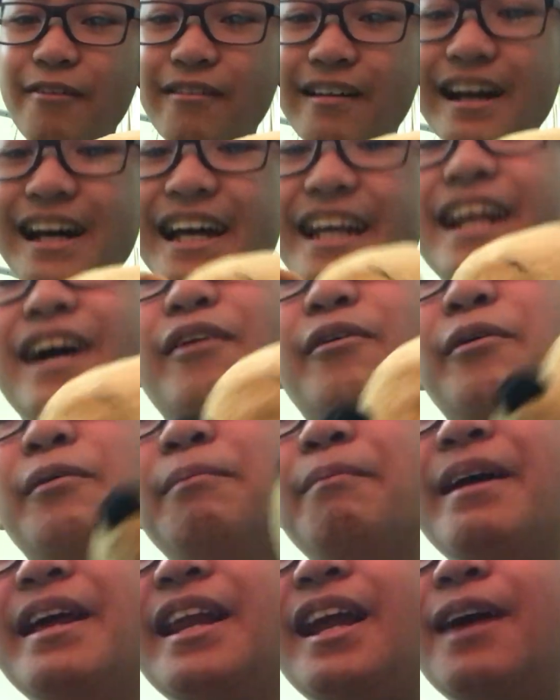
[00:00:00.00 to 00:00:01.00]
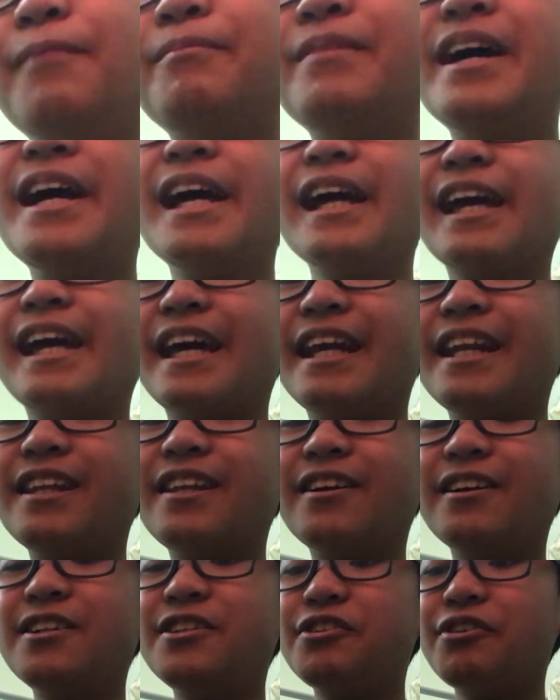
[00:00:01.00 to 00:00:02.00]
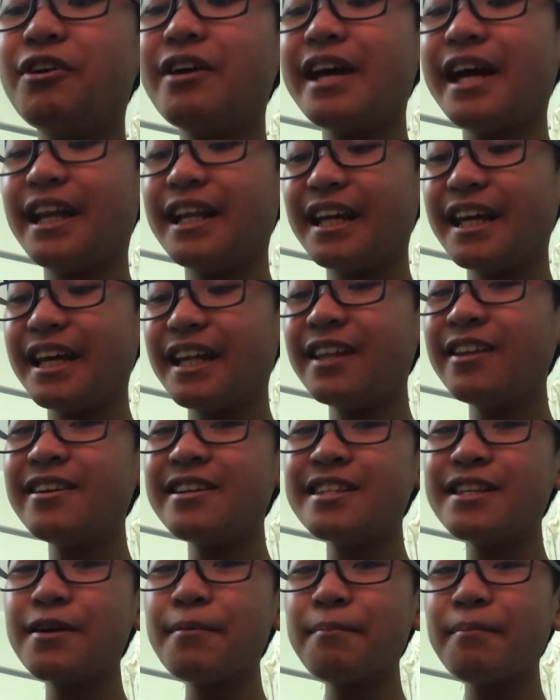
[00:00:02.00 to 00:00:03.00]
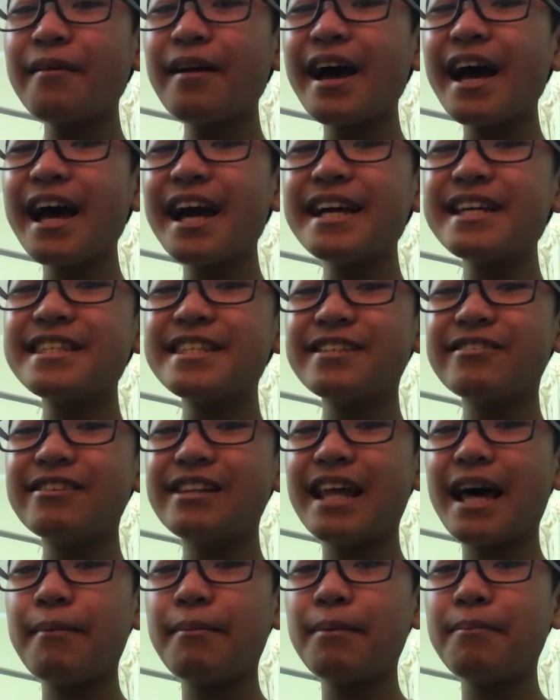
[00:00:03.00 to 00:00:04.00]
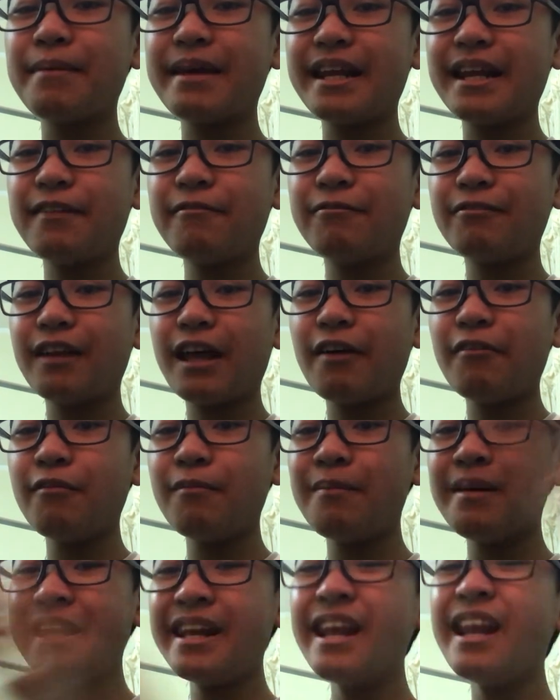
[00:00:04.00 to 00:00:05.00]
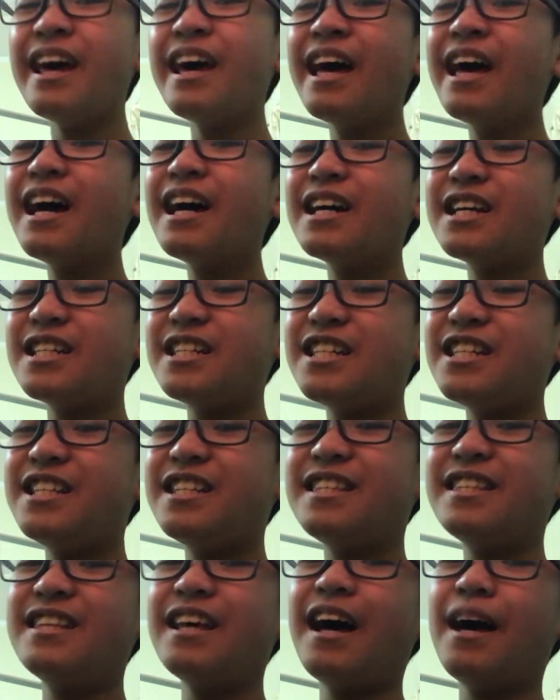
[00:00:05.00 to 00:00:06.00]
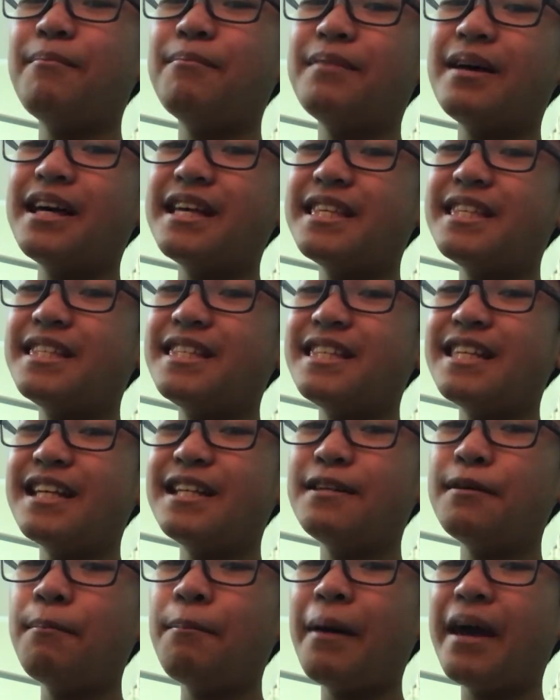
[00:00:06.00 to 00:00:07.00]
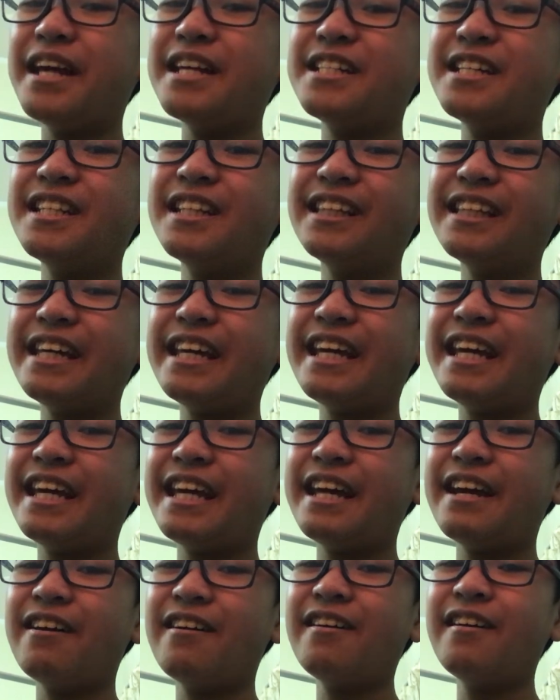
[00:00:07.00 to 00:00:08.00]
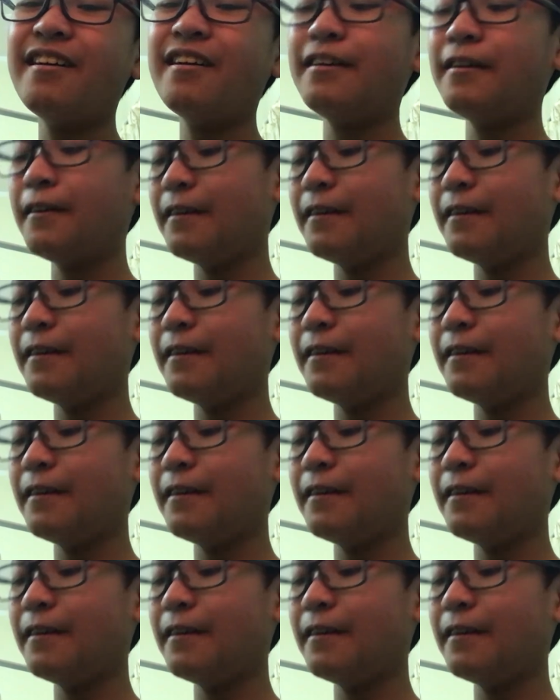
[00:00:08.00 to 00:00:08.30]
we're gonna open up Kinder Joy and Kinder Surprise. So, LlamaBean and FluffBean, sit patiently here.